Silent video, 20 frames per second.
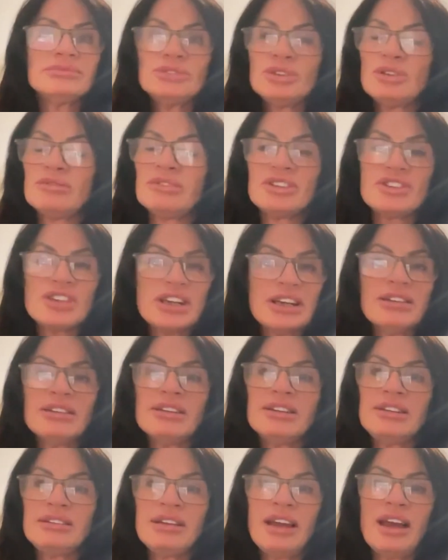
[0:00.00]

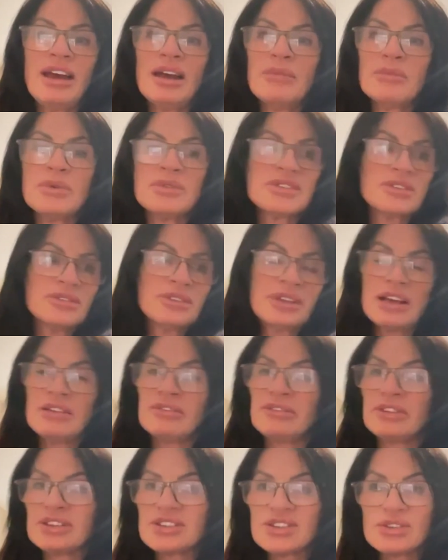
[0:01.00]
noradrenaline. I was on
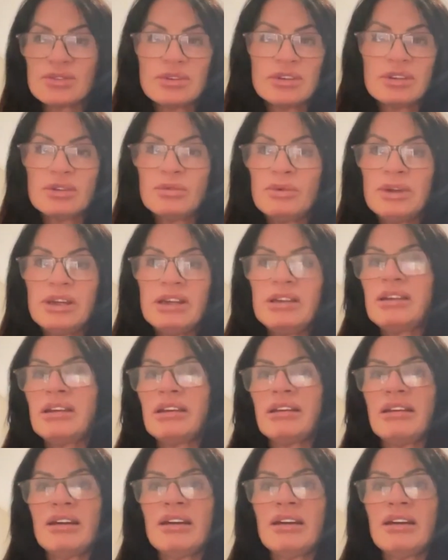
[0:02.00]
that for a solid week.